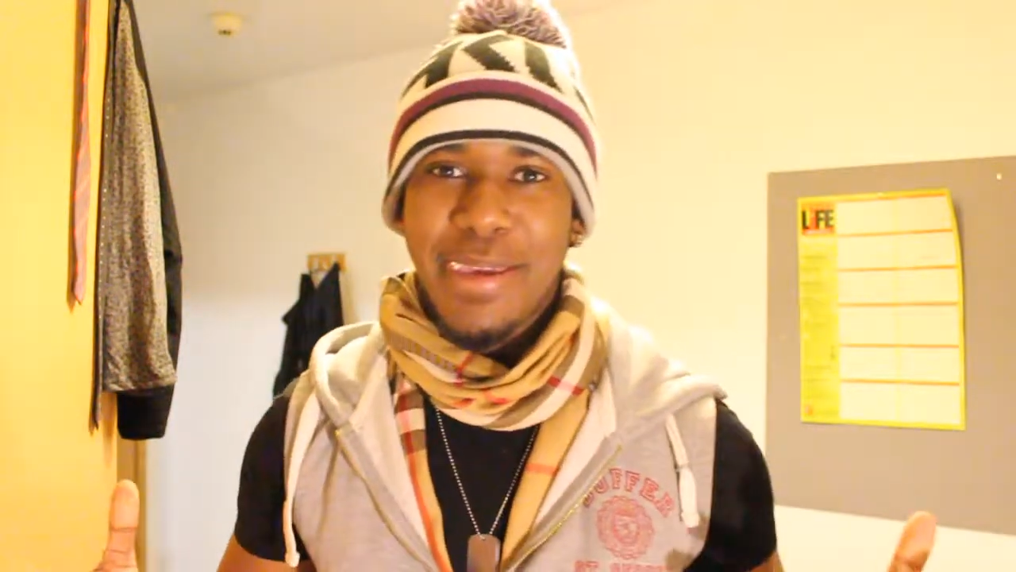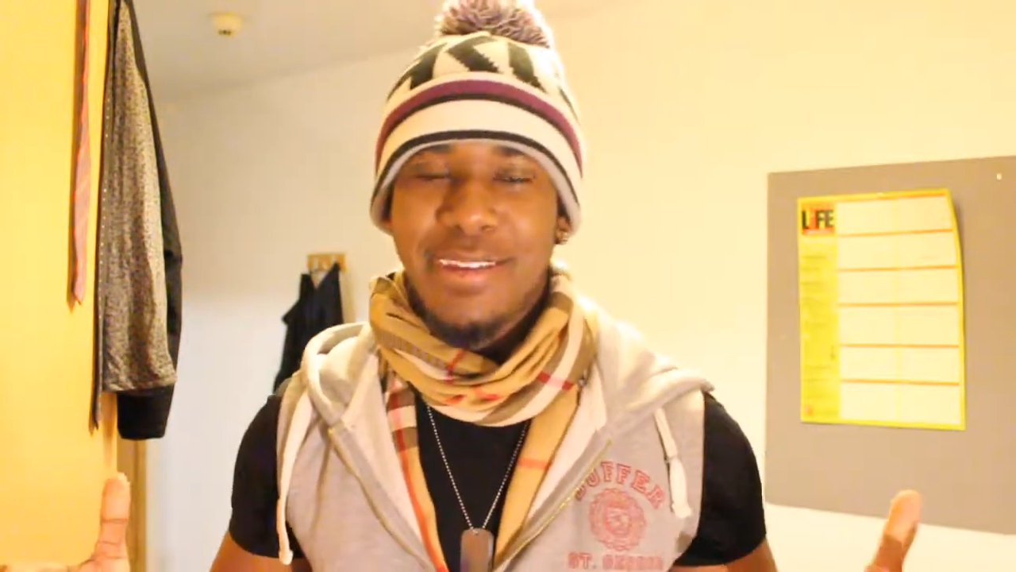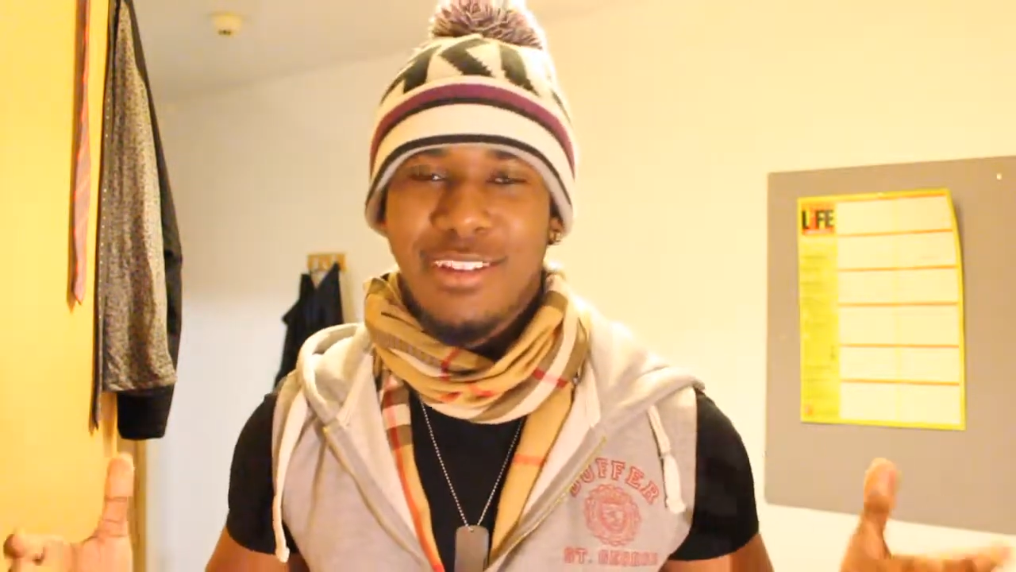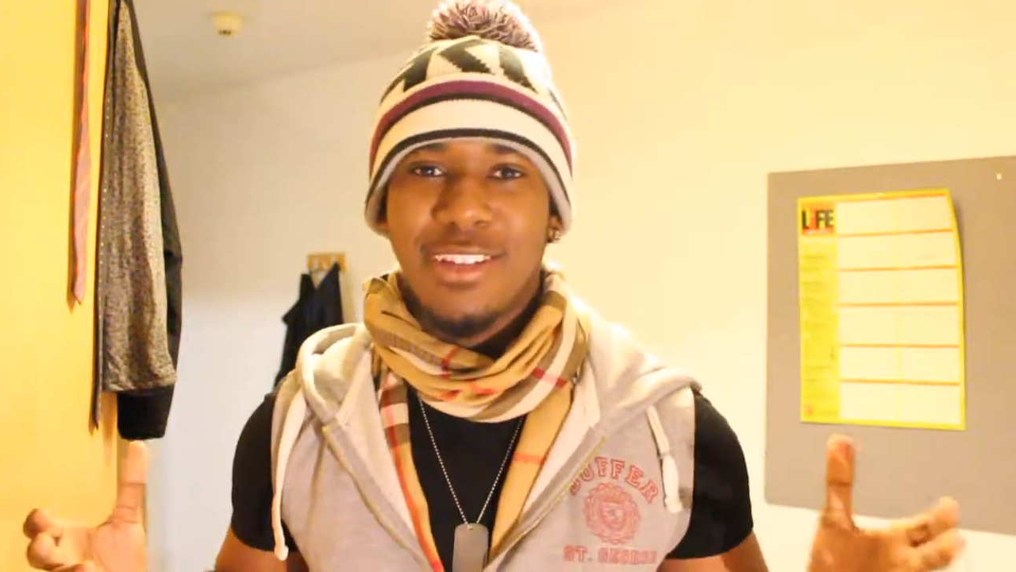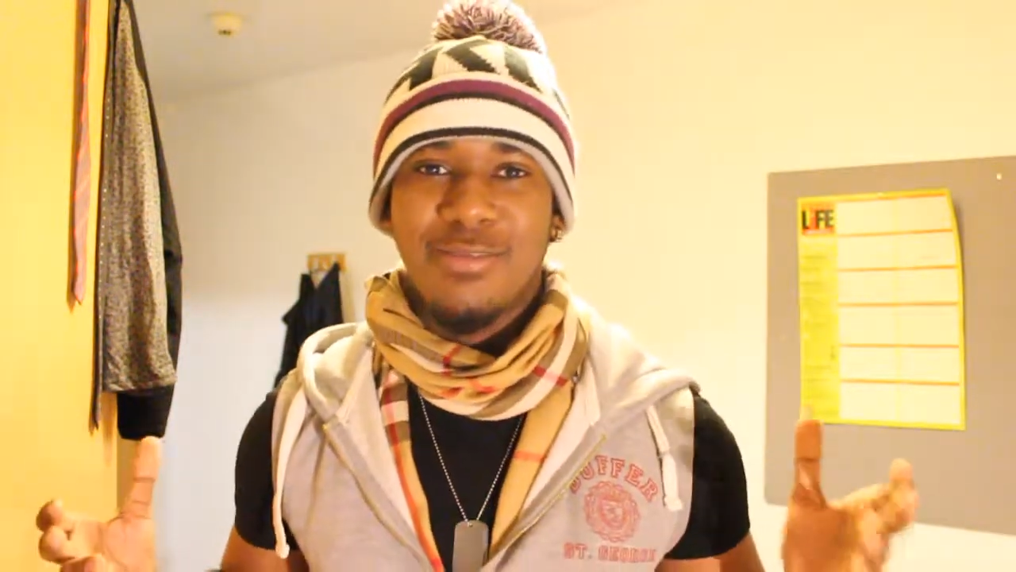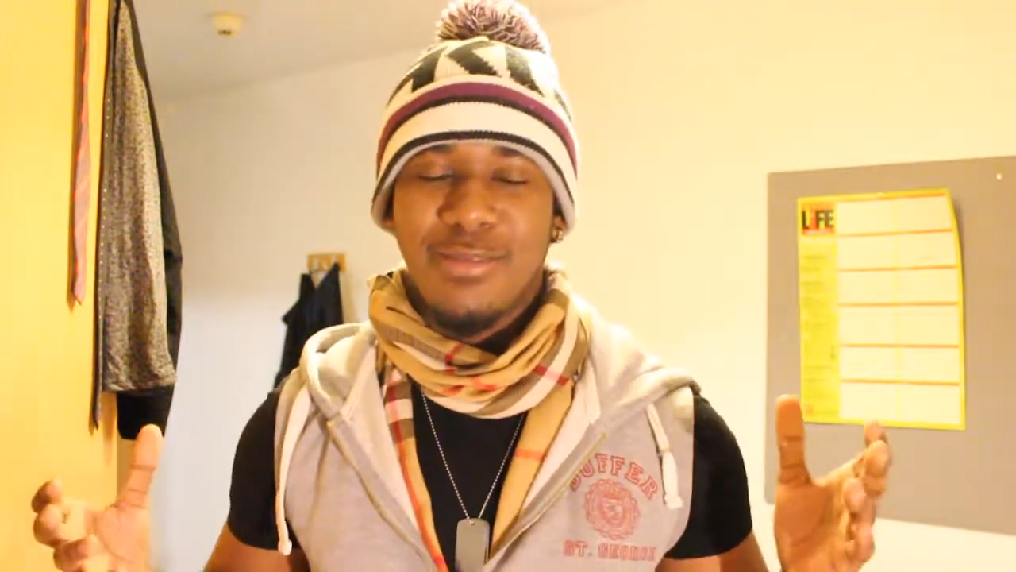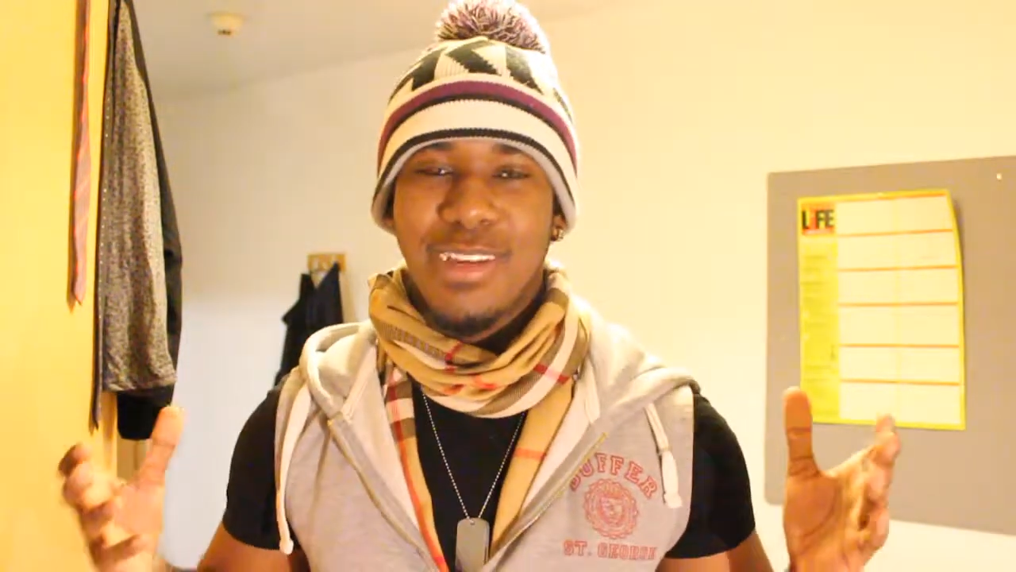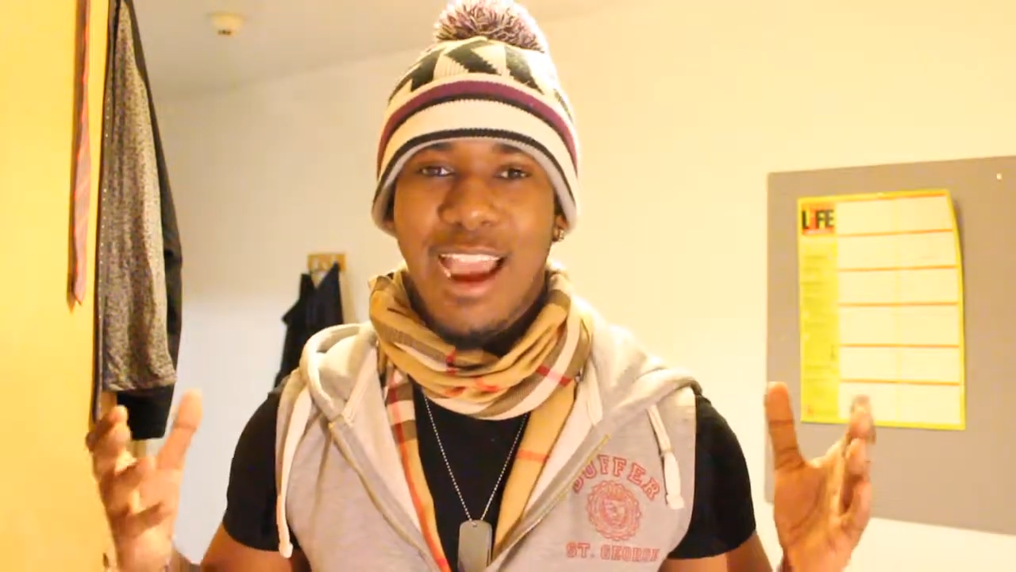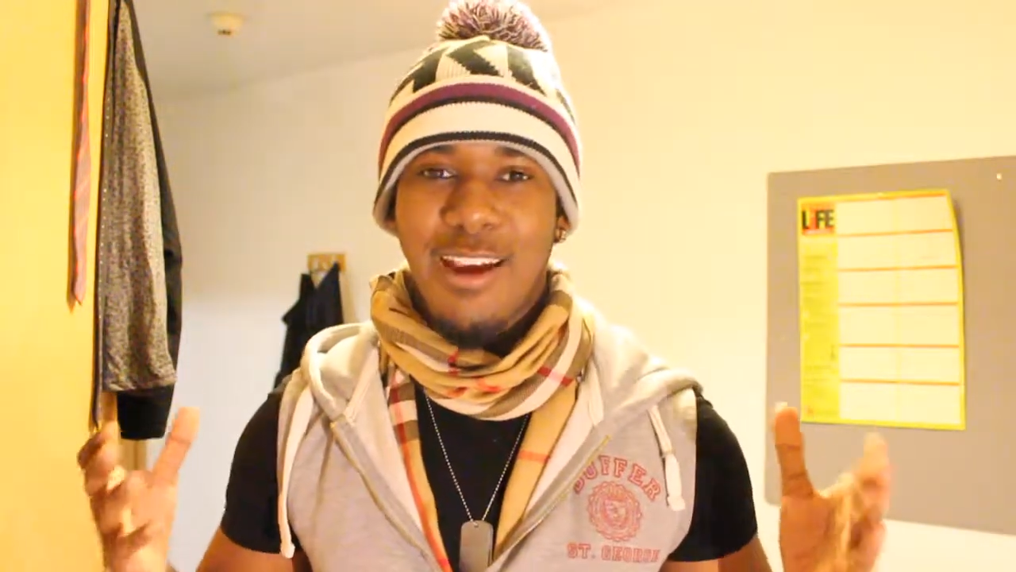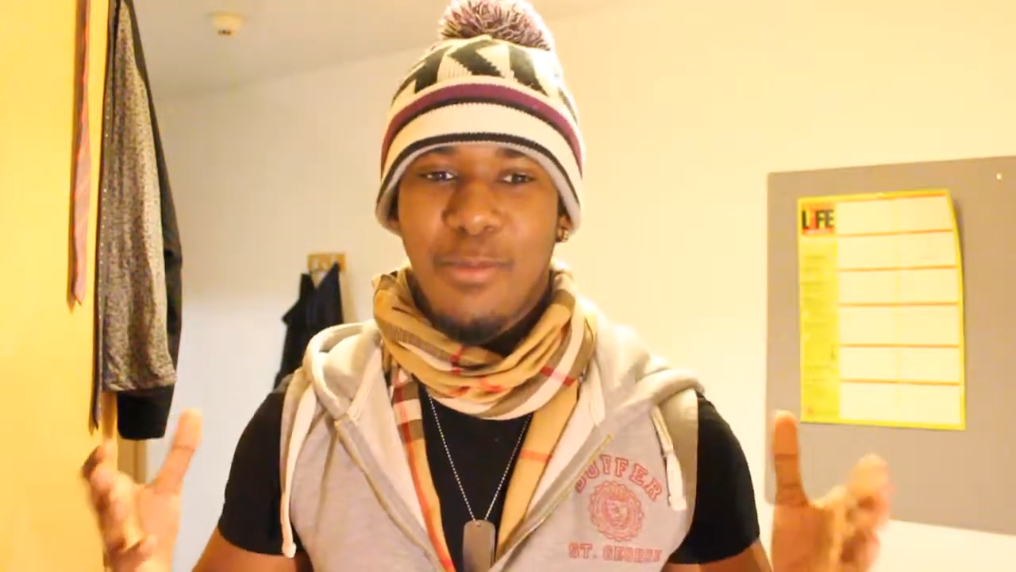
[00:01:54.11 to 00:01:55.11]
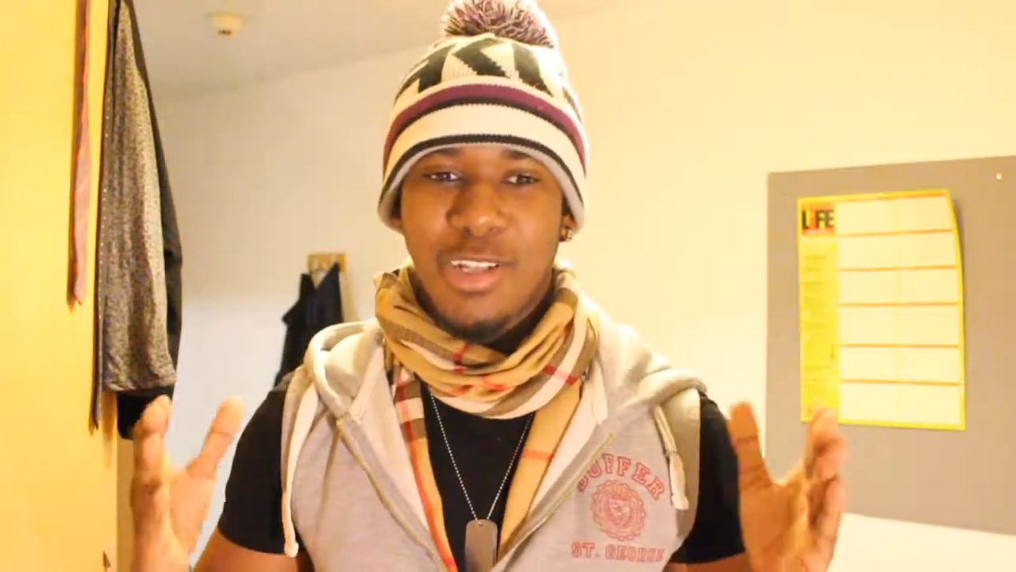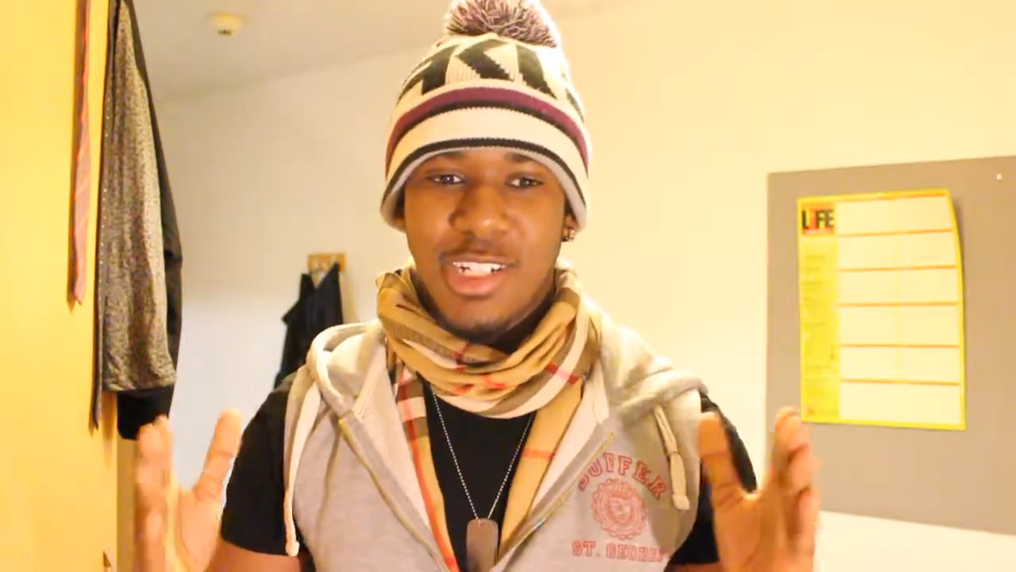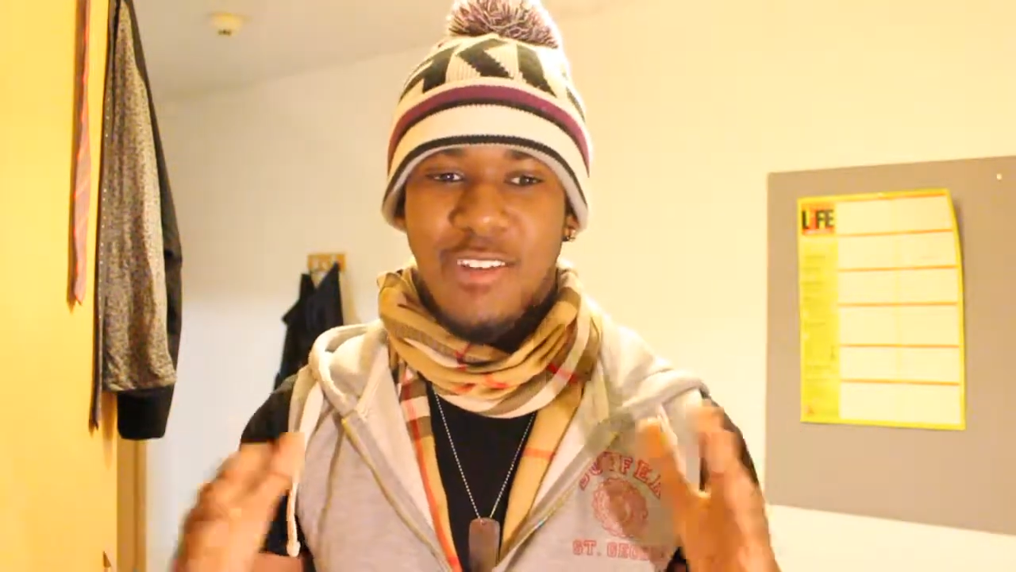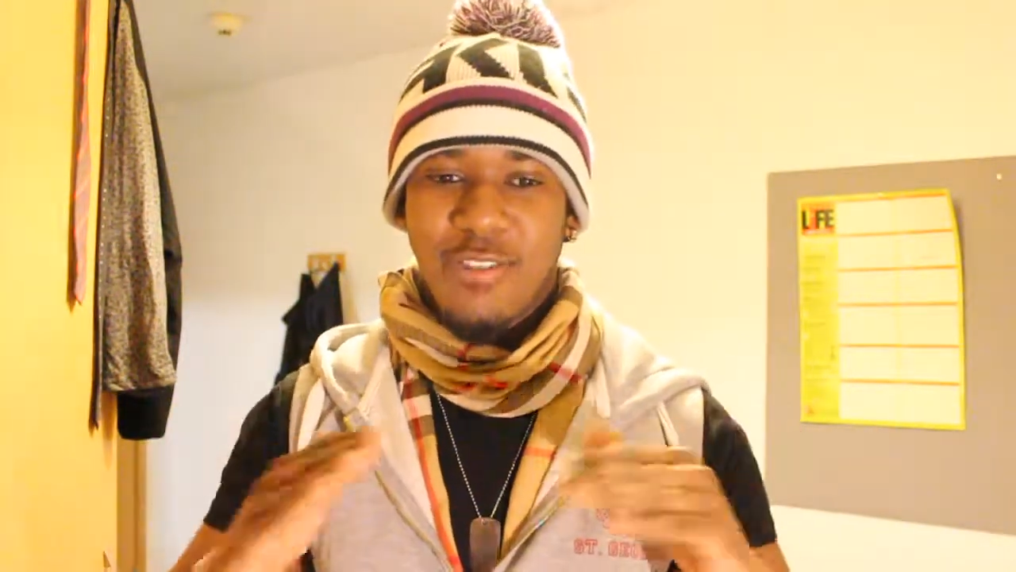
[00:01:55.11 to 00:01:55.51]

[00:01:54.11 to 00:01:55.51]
you just carry on watching the TV